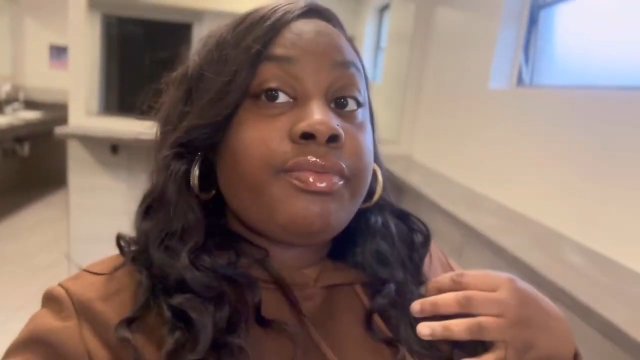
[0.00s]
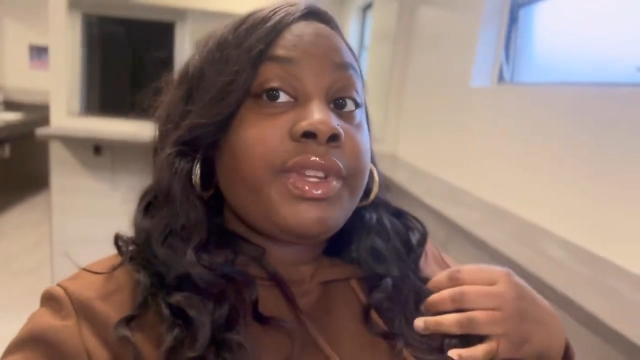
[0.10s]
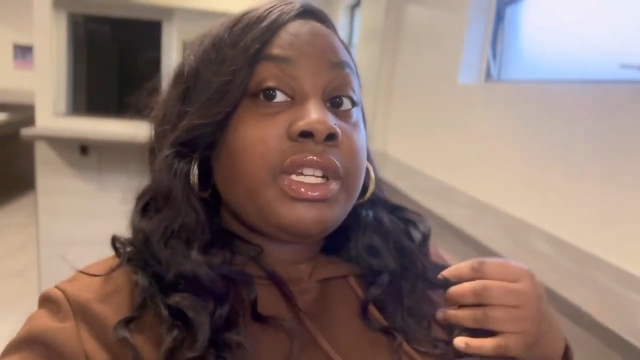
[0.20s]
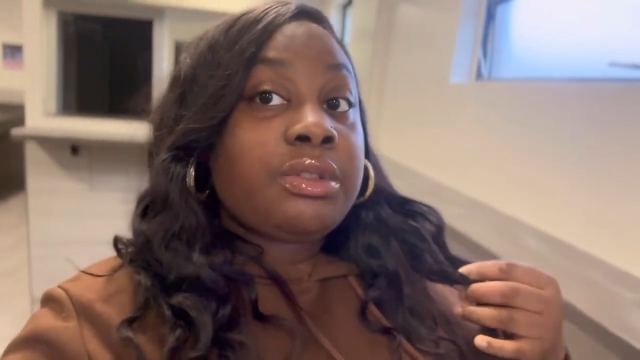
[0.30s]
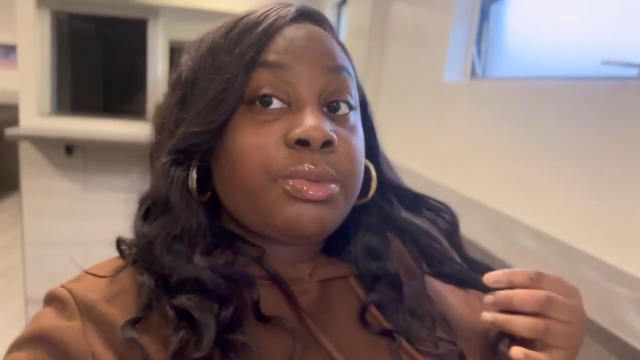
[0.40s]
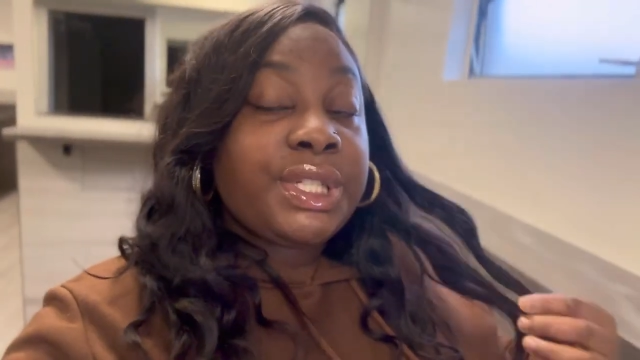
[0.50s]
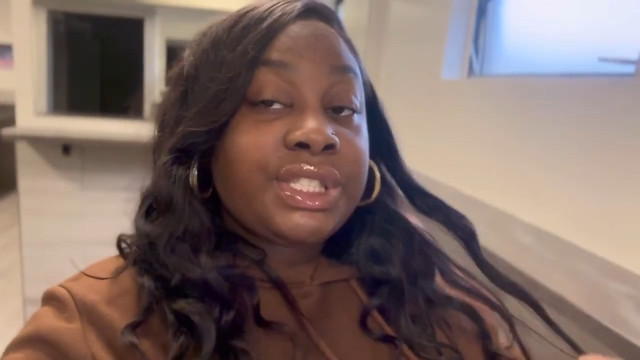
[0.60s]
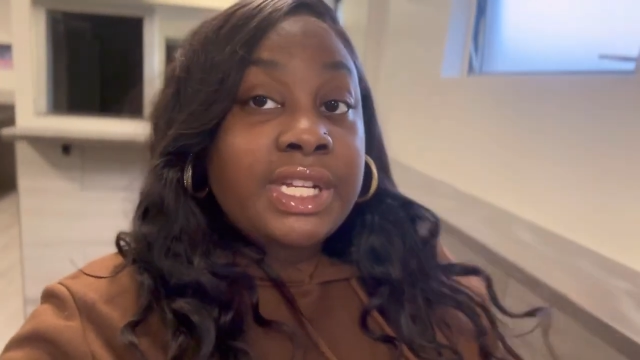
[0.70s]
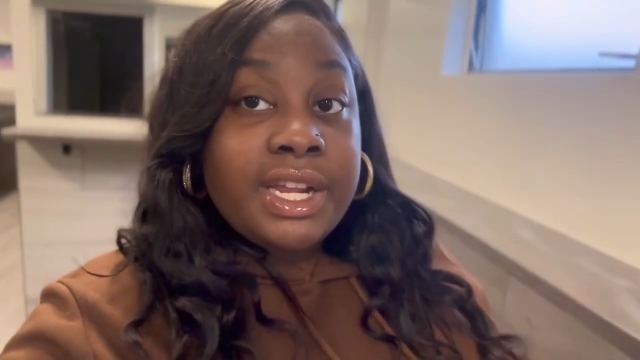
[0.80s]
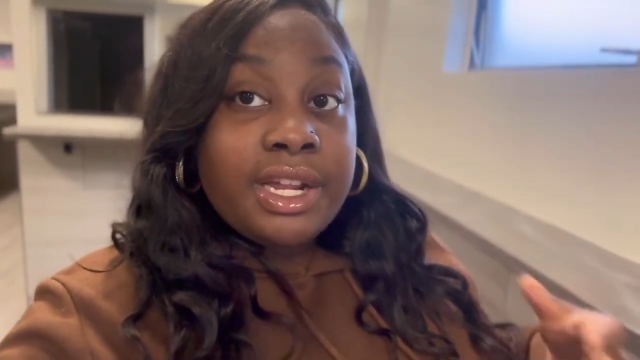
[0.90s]
It's
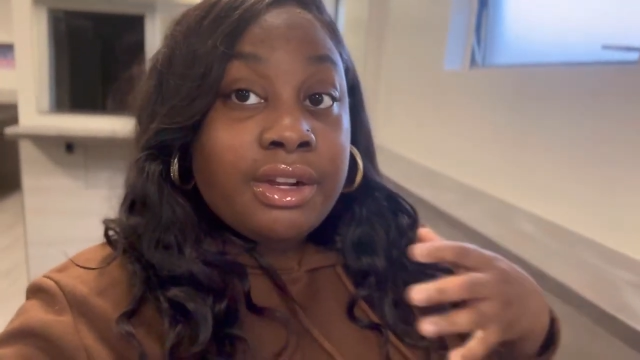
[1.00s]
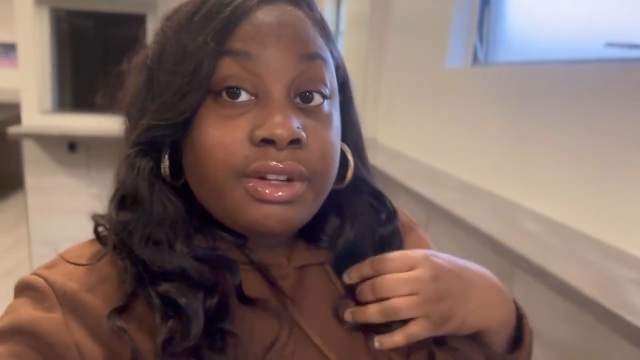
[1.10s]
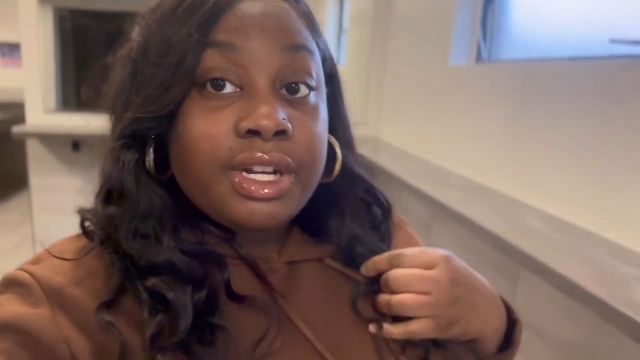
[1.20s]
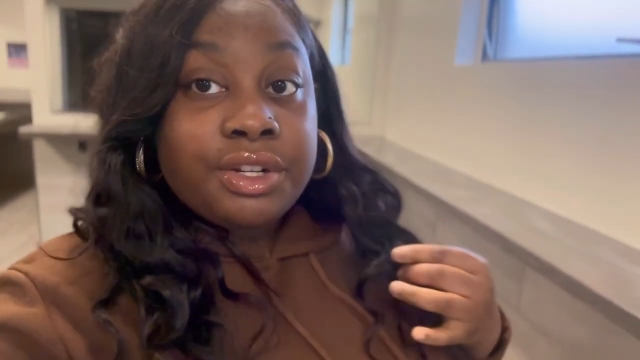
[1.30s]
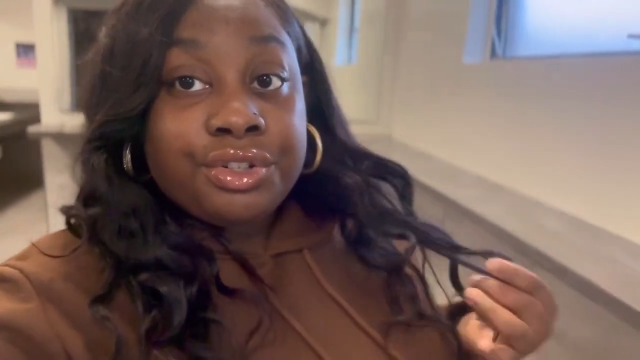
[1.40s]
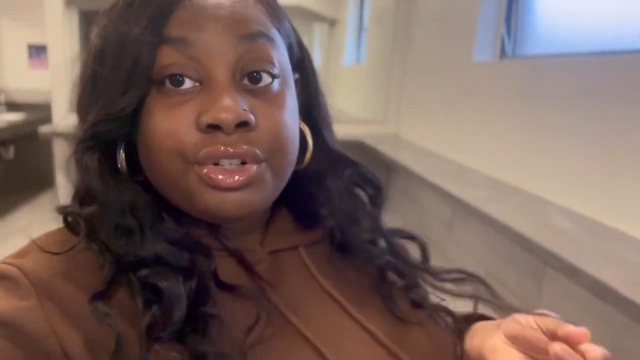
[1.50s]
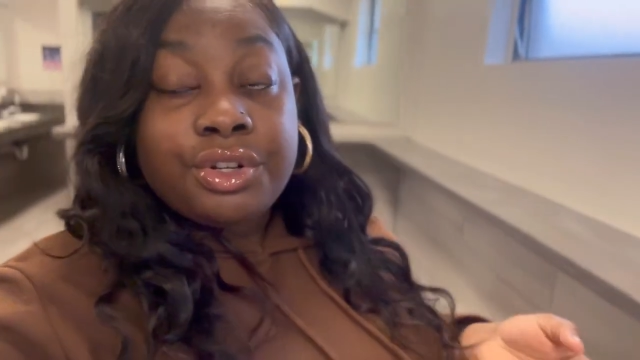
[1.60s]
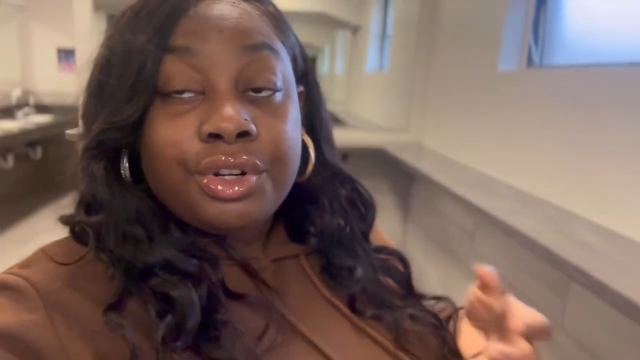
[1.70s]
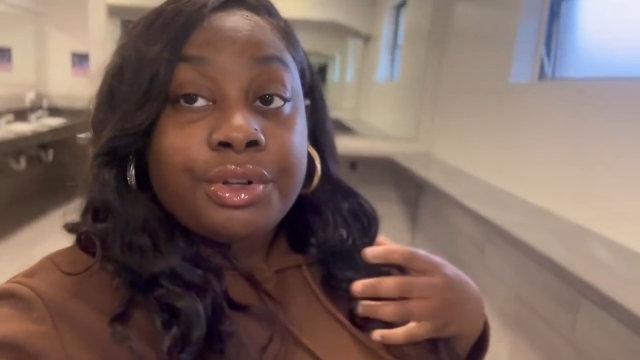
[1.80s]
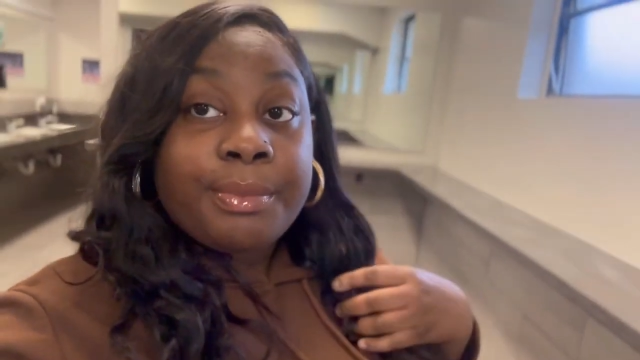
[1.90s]
Wednesday, y'all, and I just
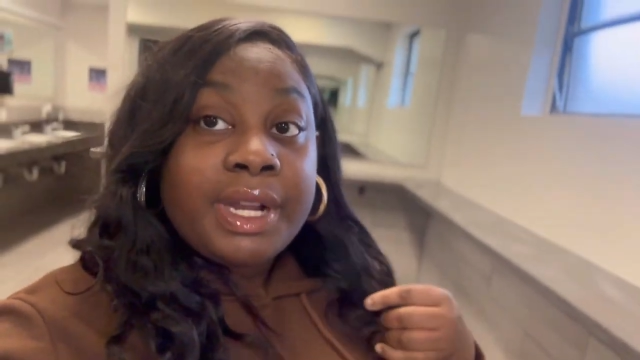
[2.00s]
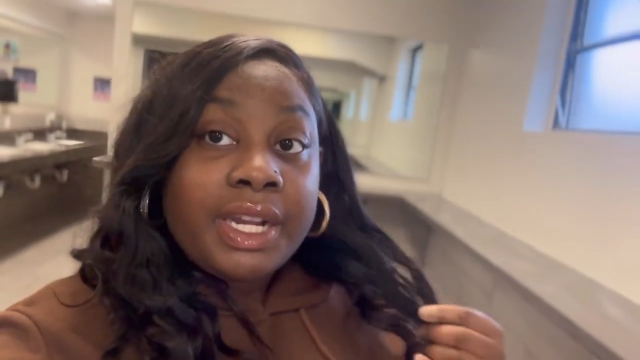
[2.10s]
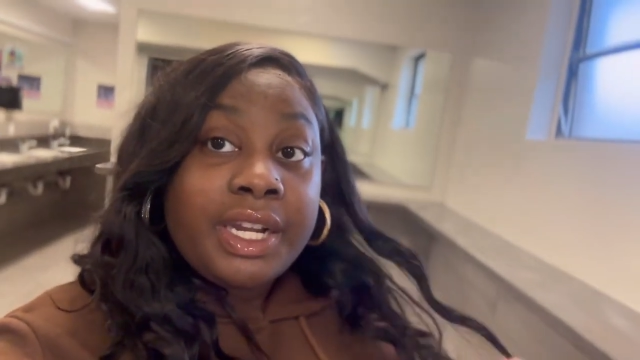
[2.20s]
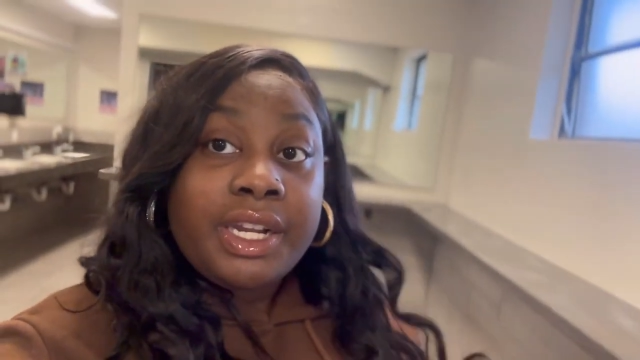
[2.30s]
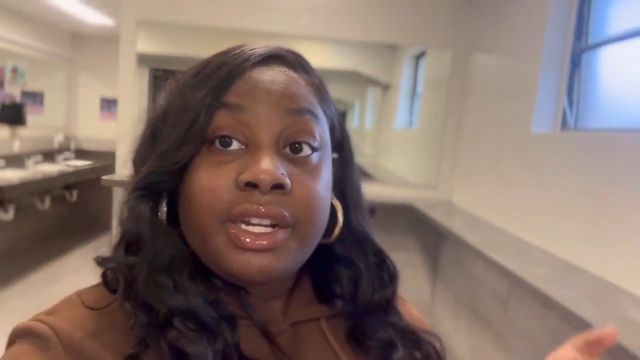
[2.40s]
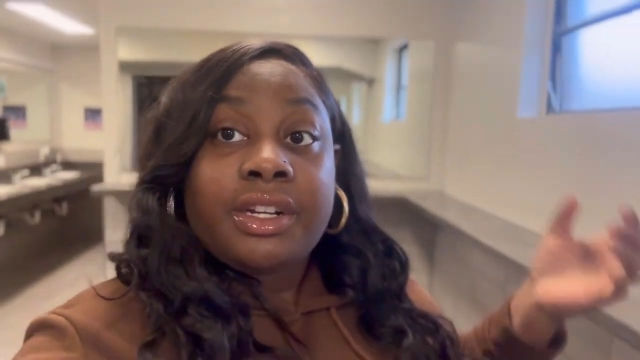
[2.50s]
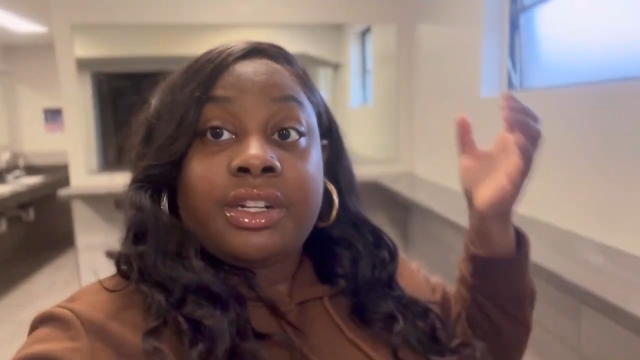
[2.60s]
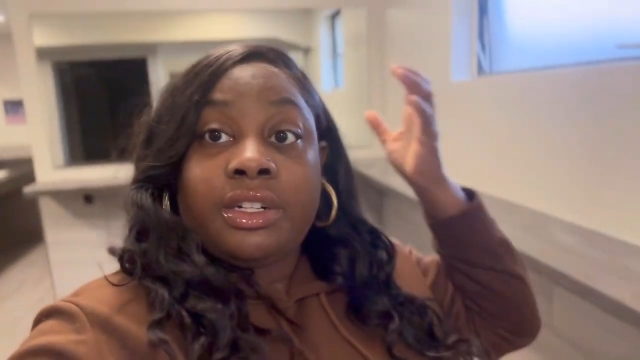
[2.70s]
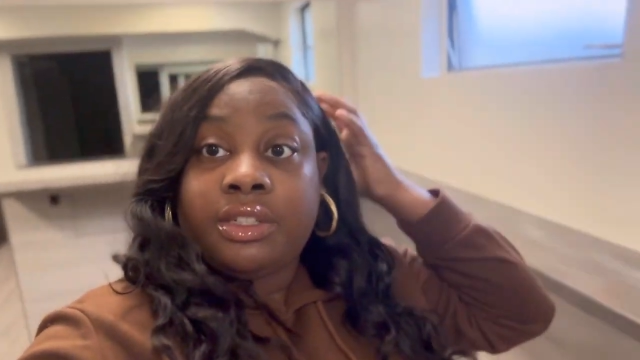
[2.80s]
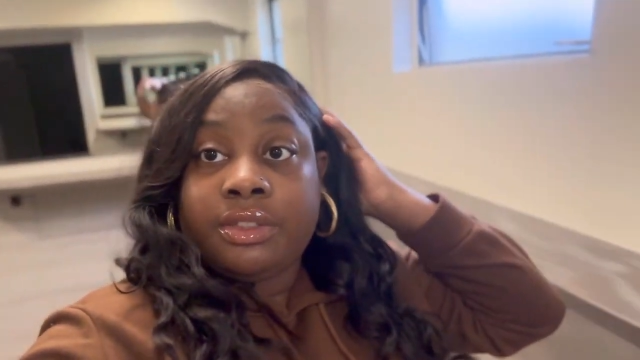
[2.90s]
curled my hair.